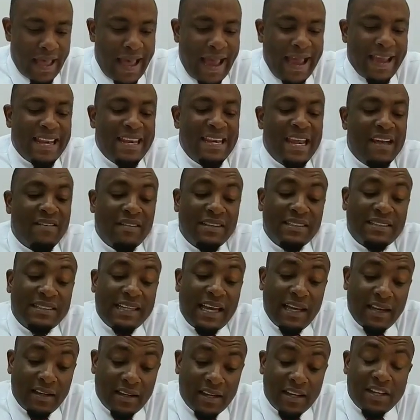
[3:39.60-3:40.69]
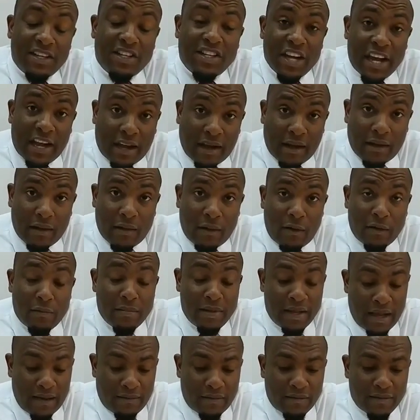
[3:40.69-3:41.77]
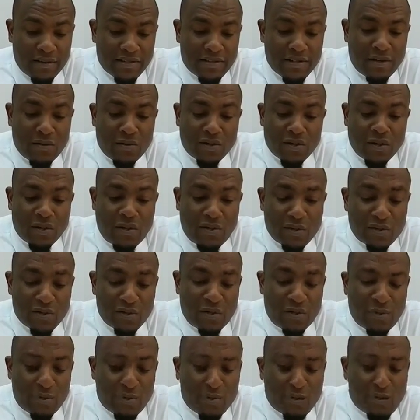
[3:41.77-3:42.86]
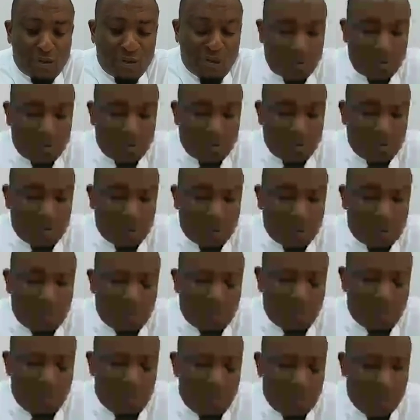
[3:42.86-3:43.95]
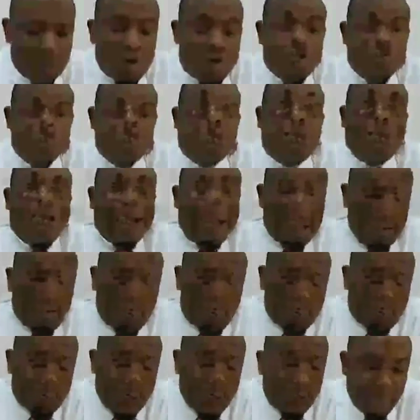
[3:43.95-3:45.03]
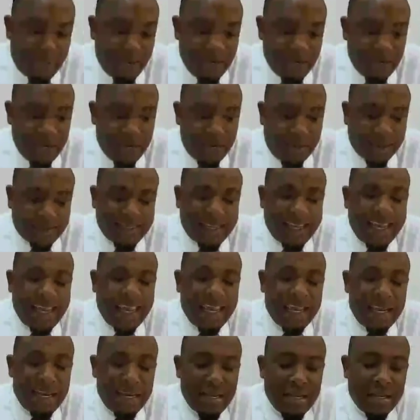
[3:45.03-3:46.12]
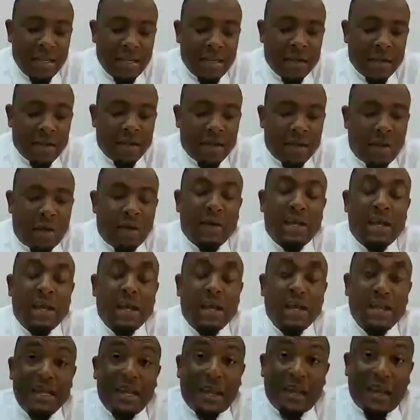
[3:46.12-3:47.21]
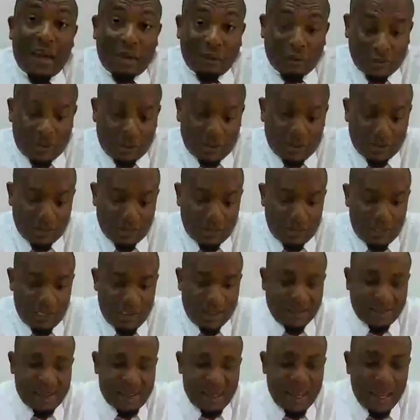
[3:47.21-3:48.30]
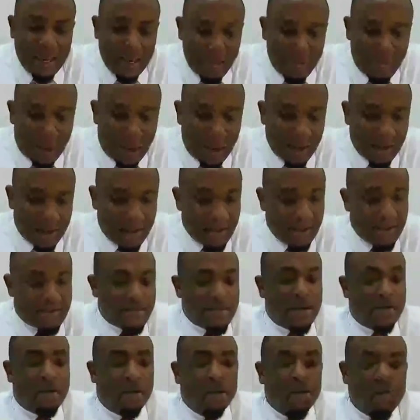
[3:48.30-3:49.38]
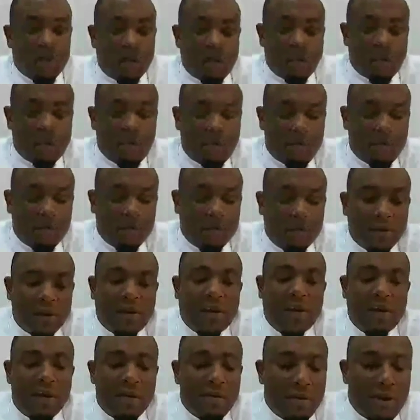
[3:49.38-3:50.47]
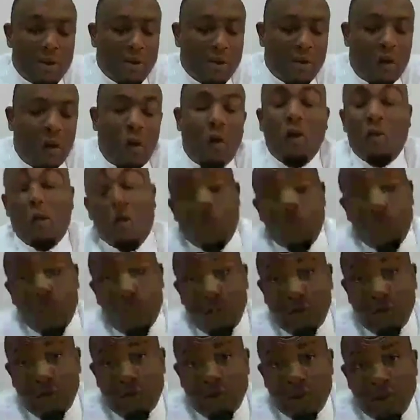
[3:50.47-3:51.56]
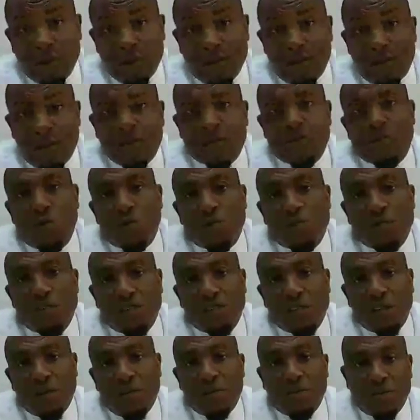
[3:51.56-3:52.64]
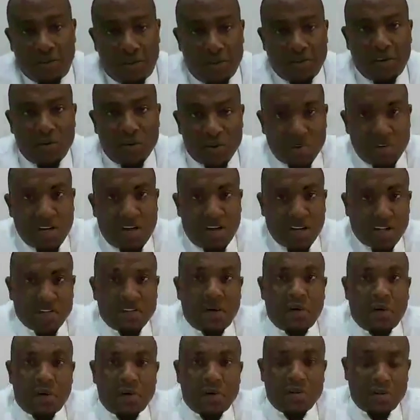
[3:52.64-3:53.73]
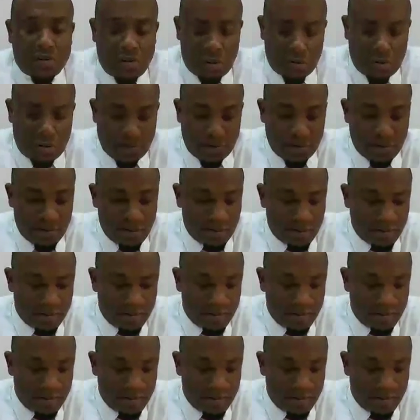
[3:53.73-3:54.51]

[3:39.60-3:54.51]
I never signed a check on behalf of the St. Lucia National Lotteries Authority. You cannot find my name on any account at any bank in St. Lucia, the Caribbean, or the world associated with the St. Lucia National Lotteries Authority.